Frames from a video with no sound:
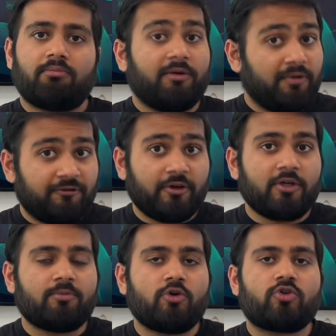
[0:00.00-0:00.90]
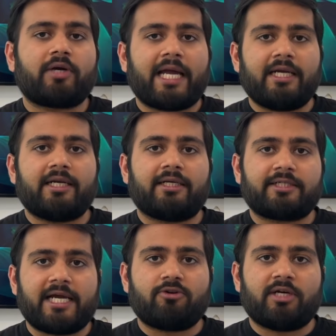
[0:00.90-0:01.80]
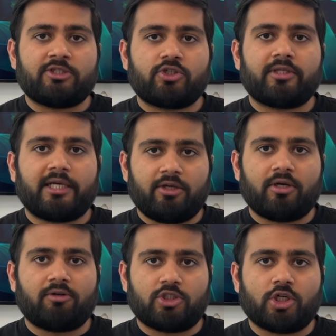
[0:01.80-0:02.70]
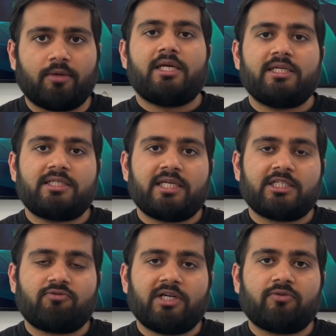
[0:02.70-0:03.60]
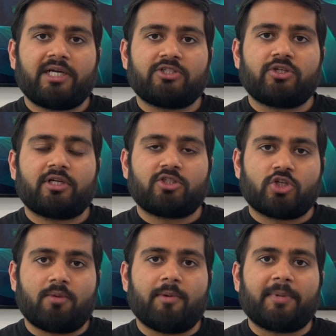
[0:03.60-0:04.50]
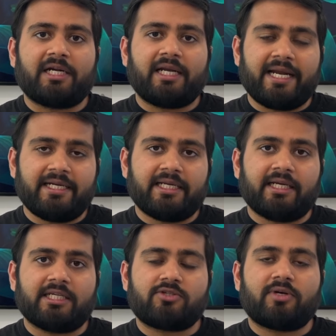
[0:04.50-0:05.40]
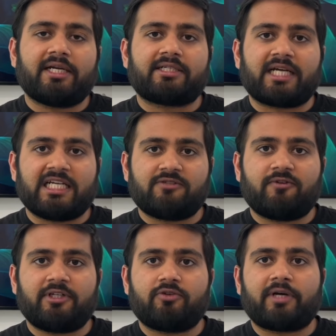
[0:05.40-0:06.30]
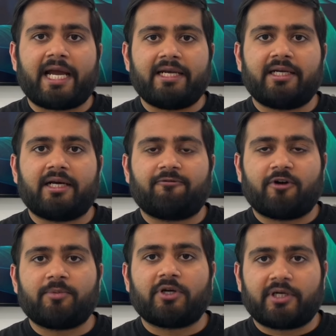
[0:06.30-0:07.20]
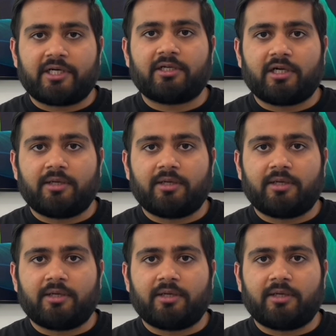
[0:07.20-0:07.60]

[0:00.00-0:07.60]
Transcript: But before you move to Canada, try to ensure that you have a job. Easiest way to ensure a job upon landing is to get transferred to Canada from your current